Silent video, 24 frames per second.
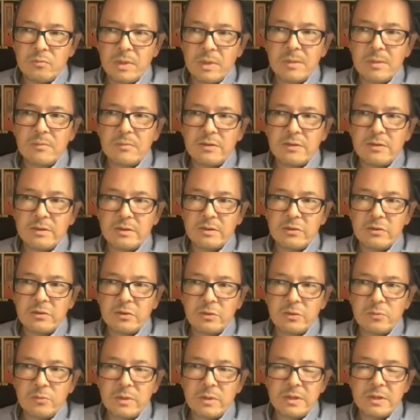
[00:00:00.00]
memories that are
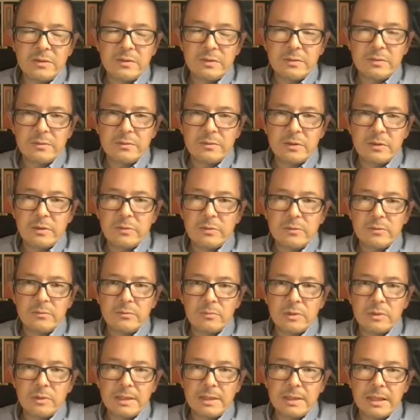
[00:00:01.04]
too recent don't
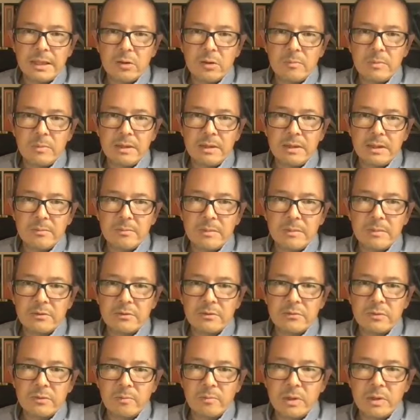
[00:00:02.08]
really help me that
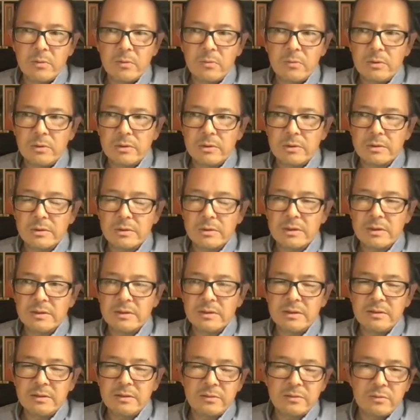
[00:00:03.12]
much with my work. It
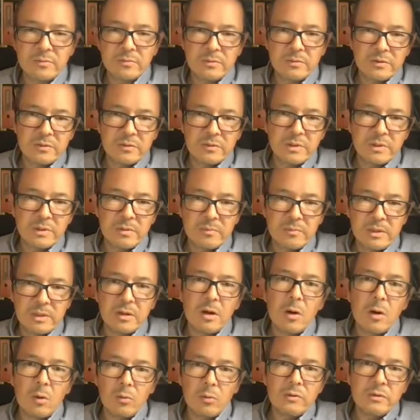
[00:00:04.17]
needs to almost be a bit
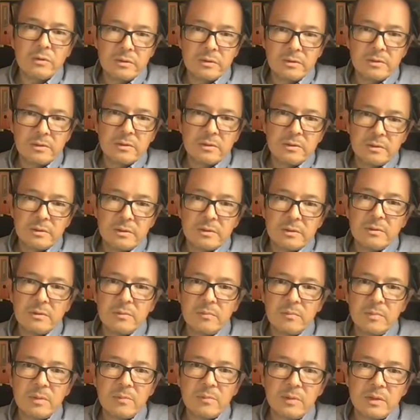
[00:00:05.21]
old
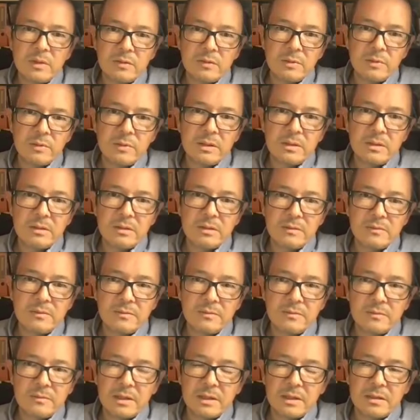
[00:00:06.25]
memories where there's
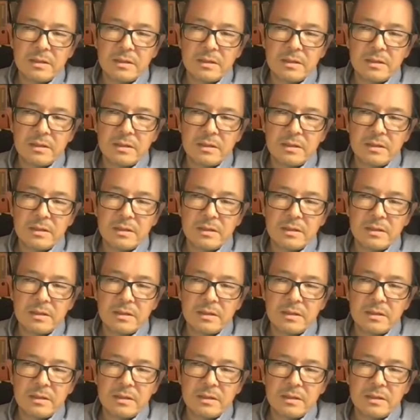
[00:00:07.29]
